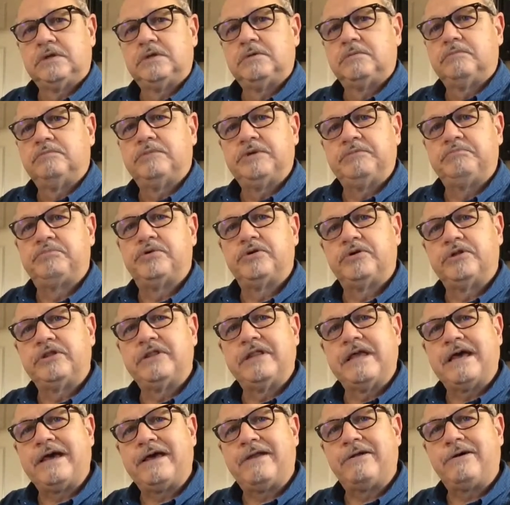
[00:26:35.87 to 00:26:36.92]
be putting
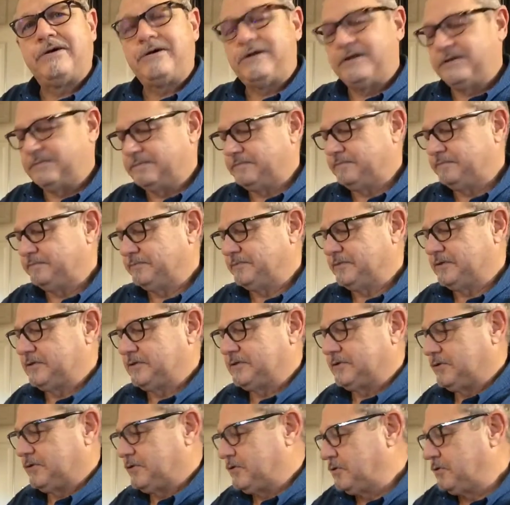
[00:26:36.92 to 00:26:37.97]
that on.
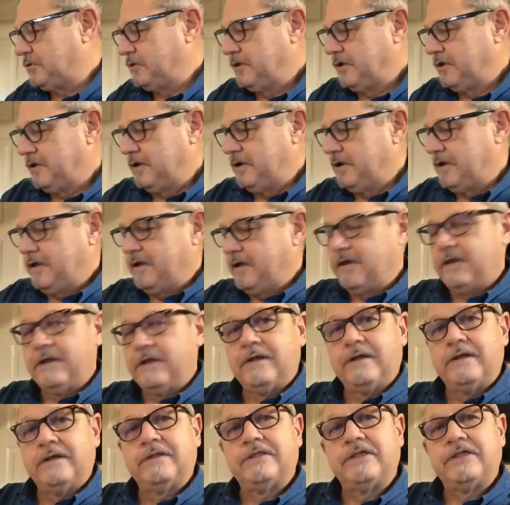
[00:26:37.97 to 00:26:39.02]
So
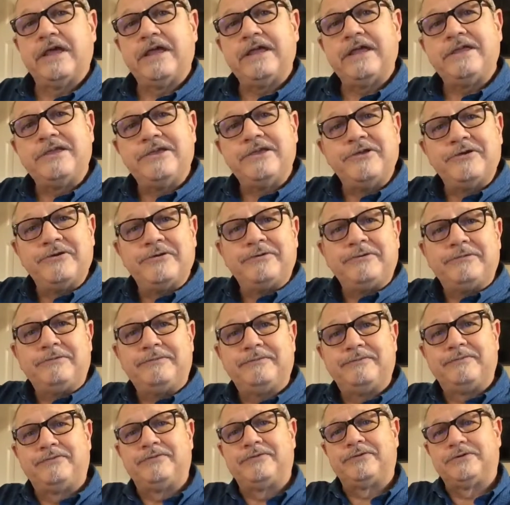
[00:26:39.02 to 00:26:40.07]
thank you
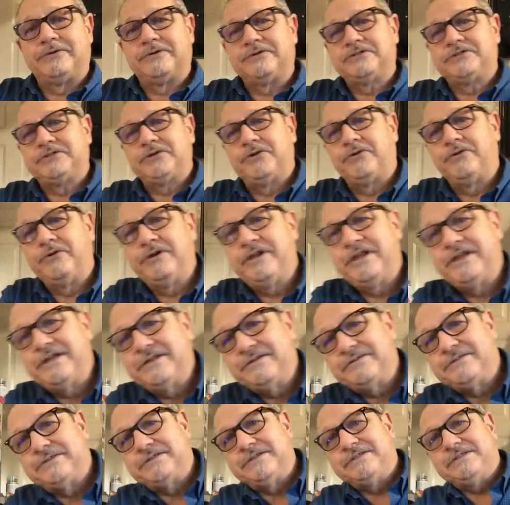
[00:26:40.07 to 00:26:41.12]
for showing
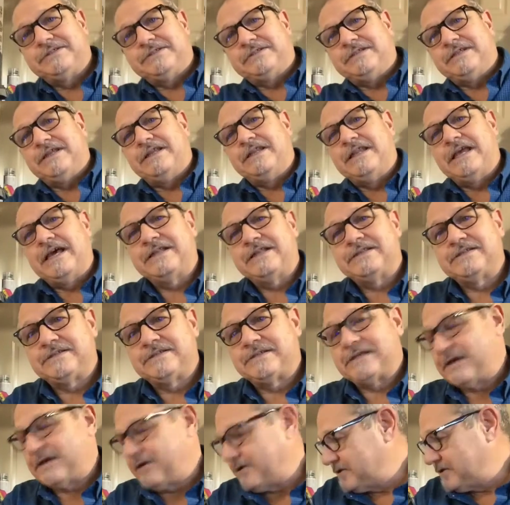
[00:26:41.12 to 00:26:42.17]
interest. And that's
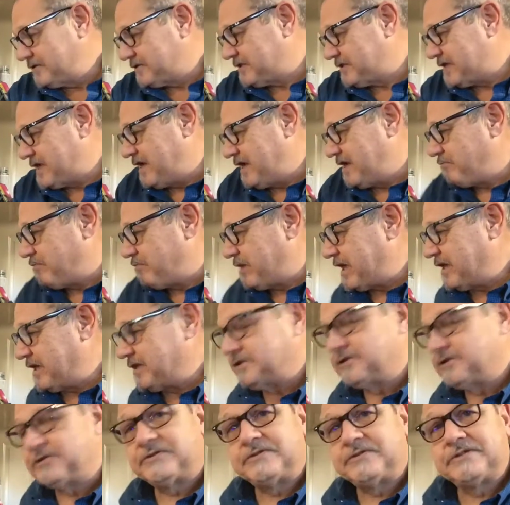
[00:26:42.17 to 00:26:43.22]
how to stain a
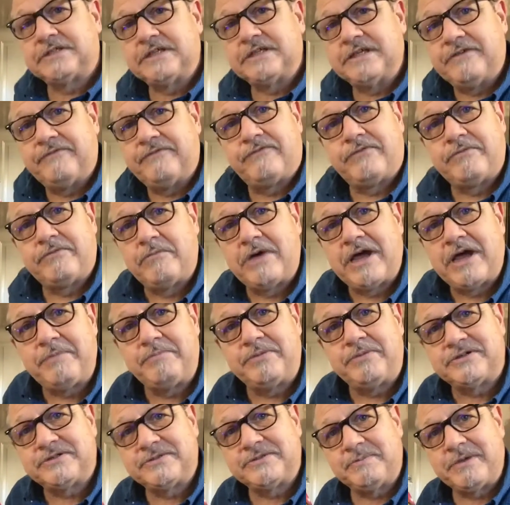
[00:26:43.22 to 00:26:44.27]
banjo skin from my
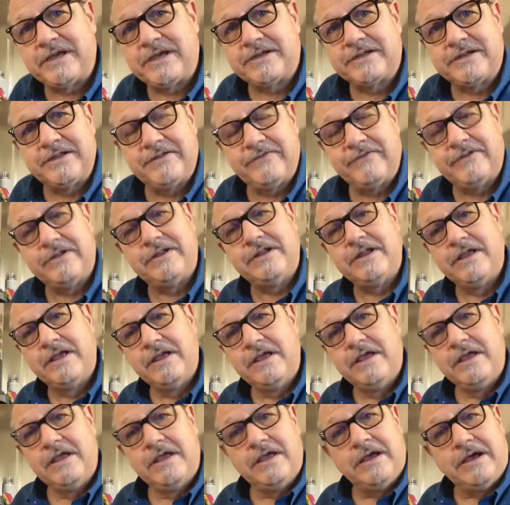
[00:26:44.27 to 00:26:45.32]
perspective. And
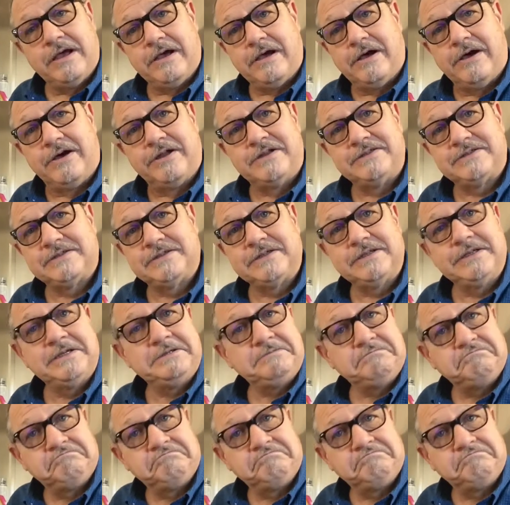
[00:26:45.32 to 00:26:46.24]
Honestly,